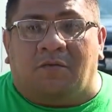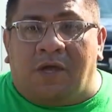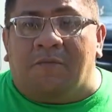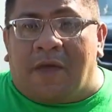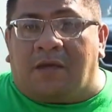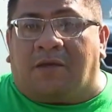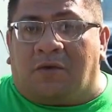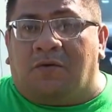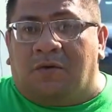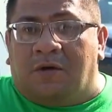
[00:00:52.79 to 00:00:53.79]
We make
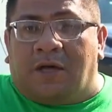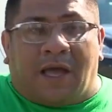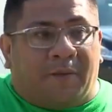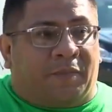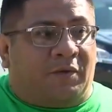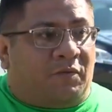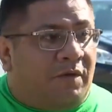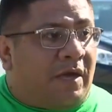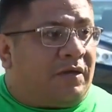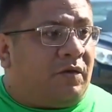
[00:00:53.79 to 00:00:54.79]
you happen. We
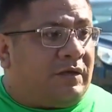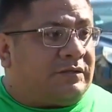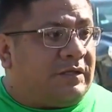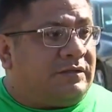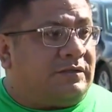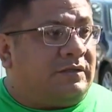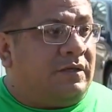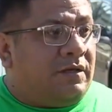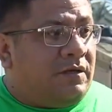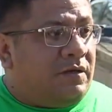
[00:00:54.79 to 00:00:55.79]
make you exist.
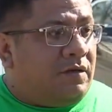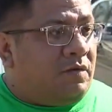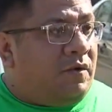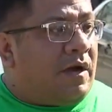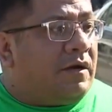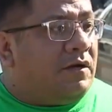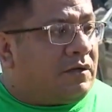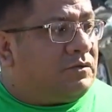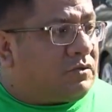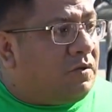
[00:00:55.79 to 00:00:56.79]
We are the
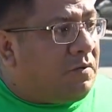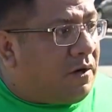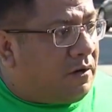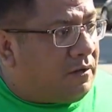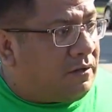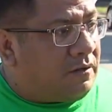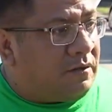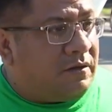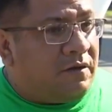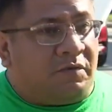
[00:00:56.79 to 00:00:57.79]
consumer.
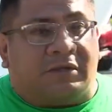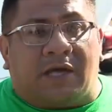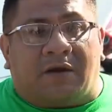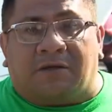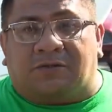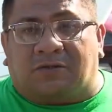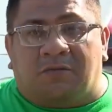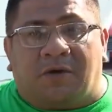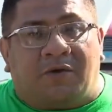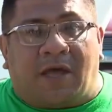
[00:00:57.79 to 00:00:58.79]
Without
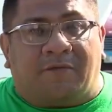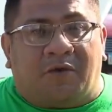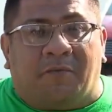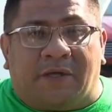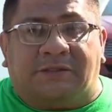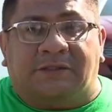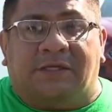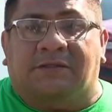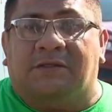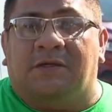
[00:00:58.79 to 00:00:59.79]
consumer, you have no
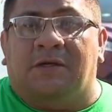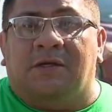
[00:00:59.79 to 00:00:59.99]
business.